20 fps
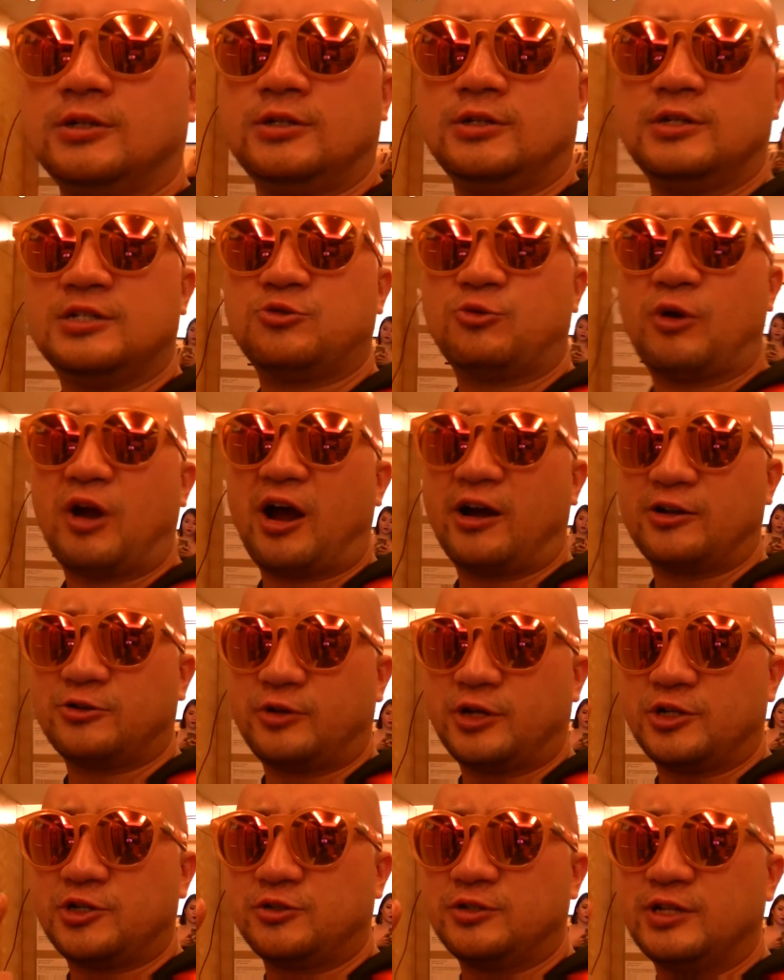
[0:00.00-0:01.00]
it's very hard to
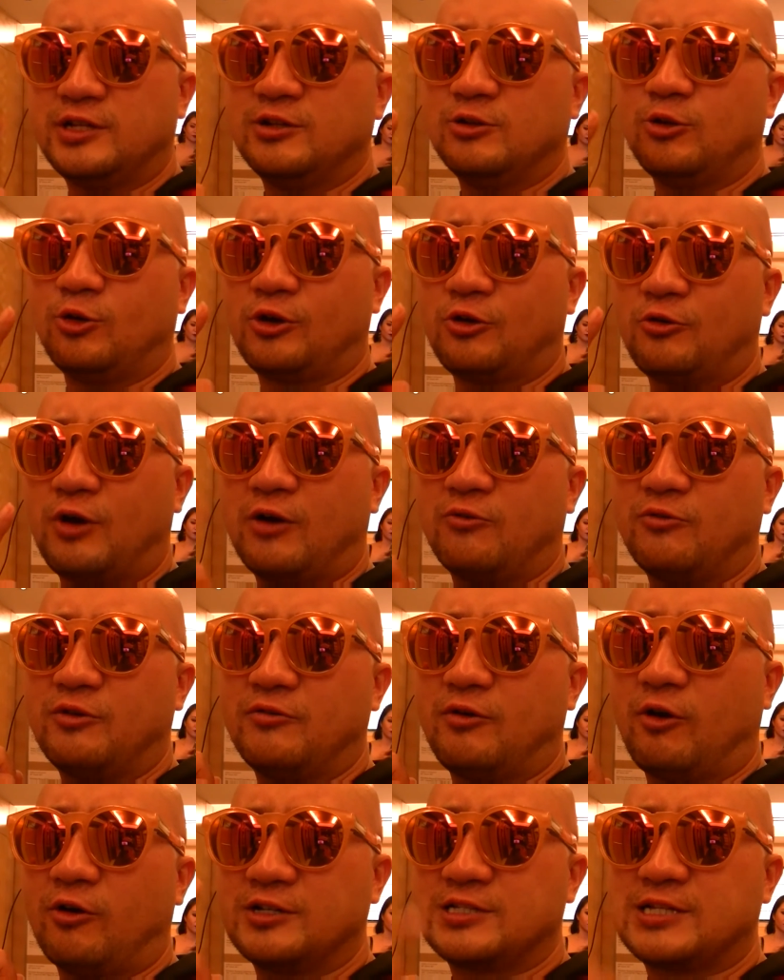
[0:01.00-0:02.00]
actually look around with
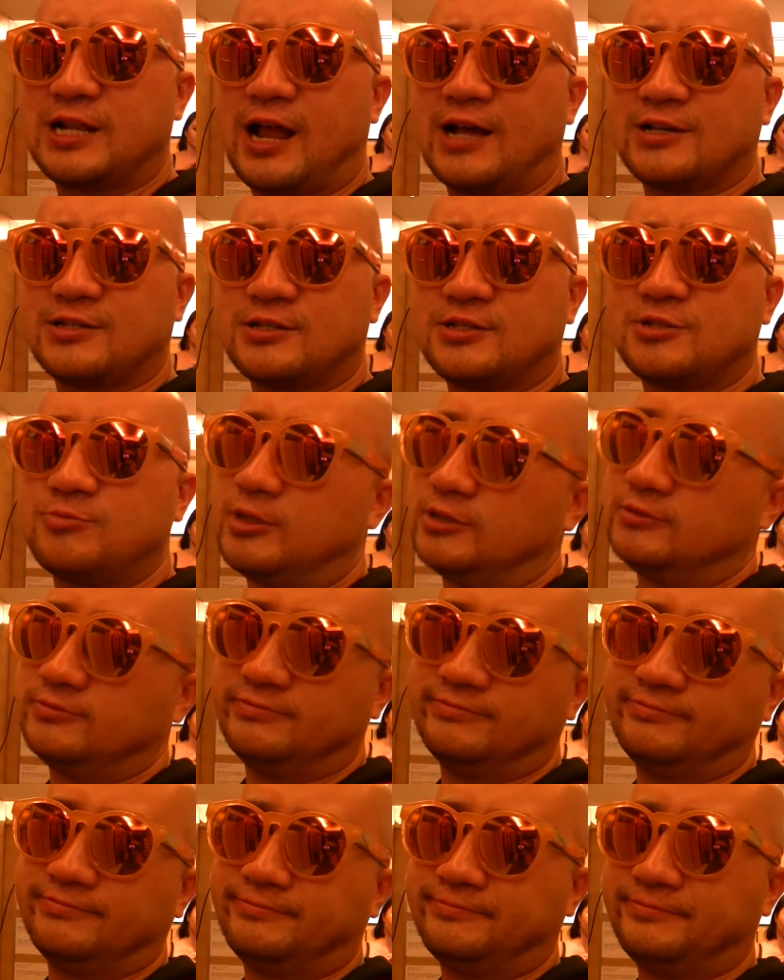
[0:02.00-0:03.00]
all these glasses but
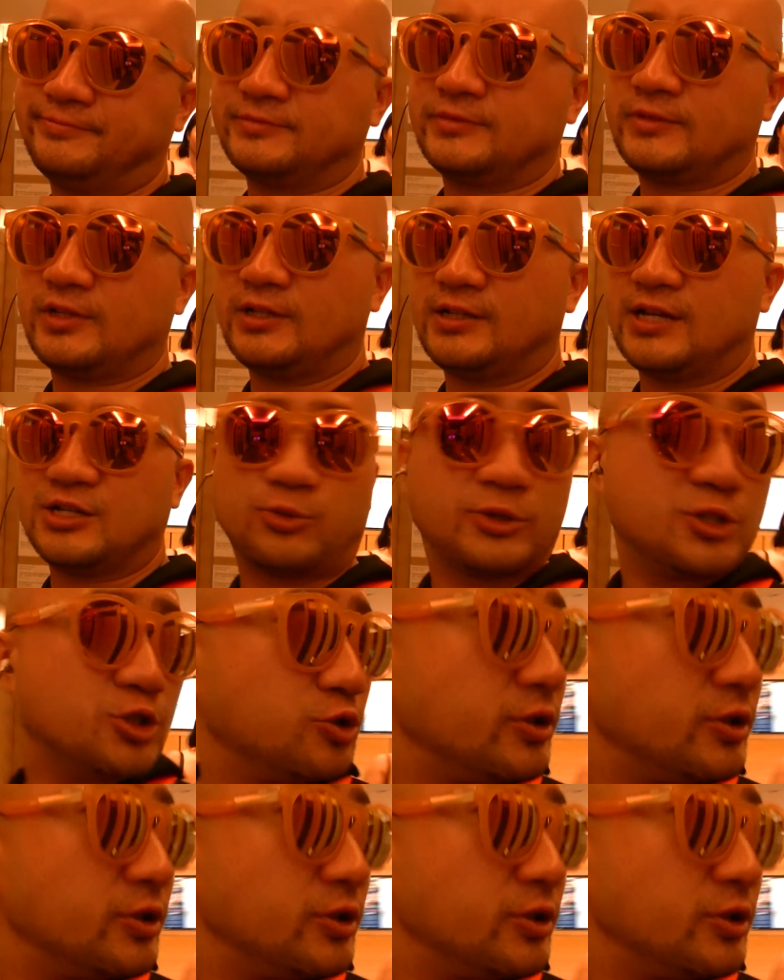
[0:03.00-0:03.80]
that's what you